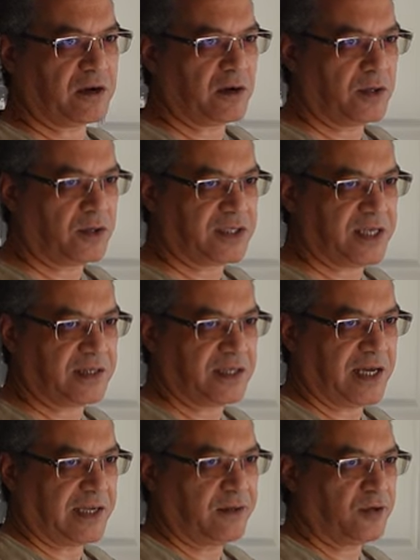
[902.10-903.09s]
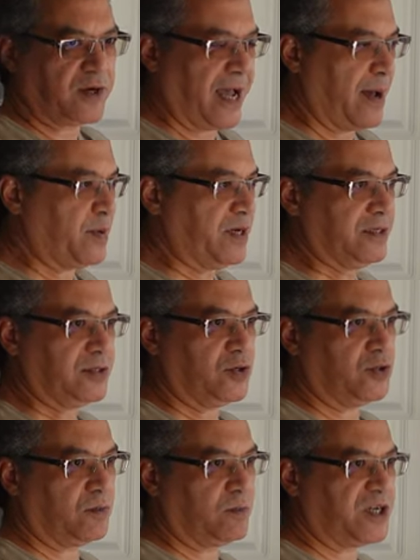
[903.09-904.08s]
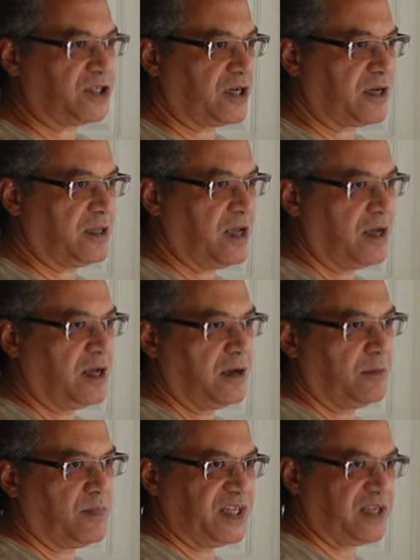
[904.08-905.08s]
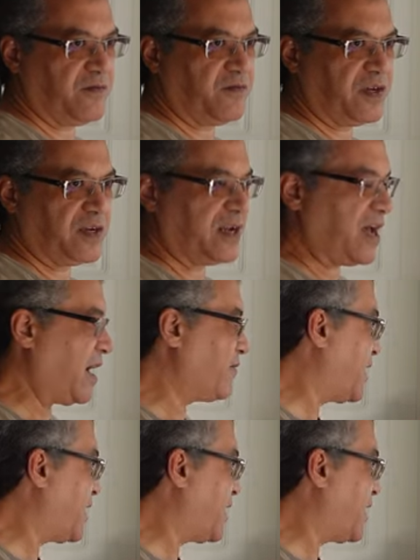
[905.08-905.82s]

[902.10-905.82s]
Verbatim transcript: close it and no cabinets, you don't measure it. But if you're gonna have